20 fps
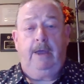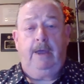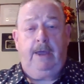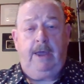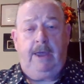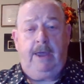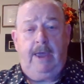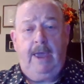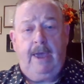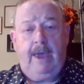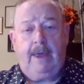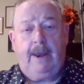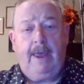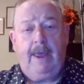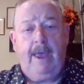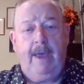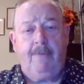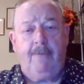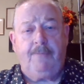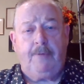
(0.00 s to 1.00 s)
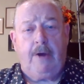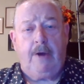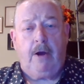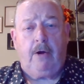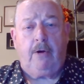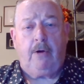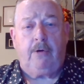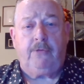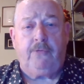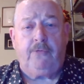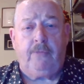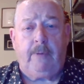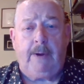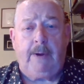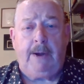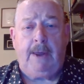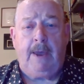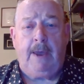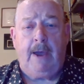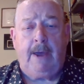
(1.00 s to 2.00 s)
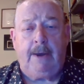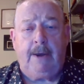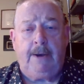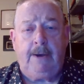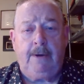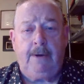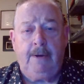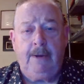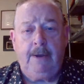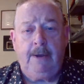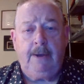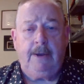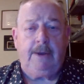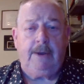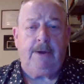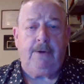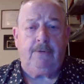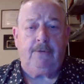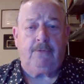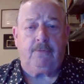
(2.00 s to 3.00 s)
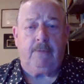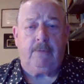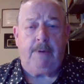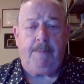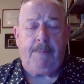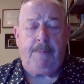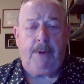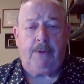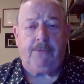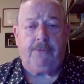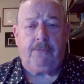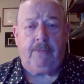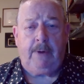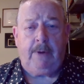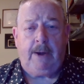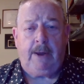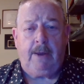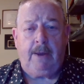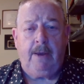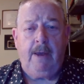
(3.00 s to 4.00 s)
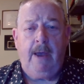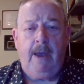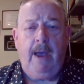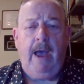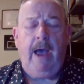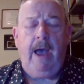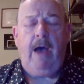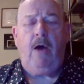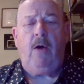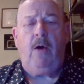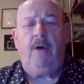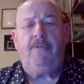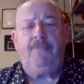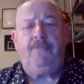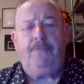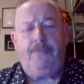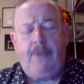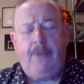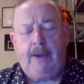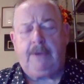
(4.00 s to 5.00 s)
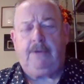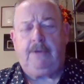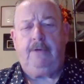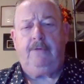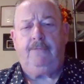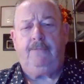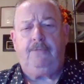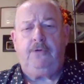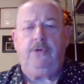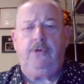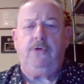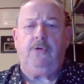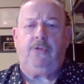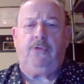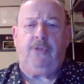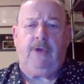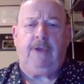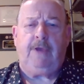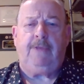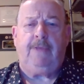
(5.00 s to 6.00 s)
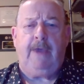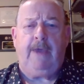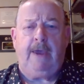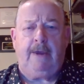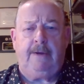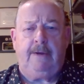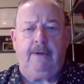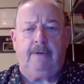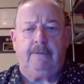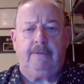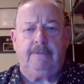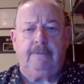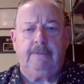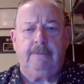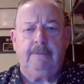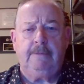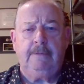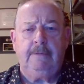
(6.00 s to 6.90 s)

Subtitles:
He had a half an hour of training on it in his green belt training. How effective do you think that is?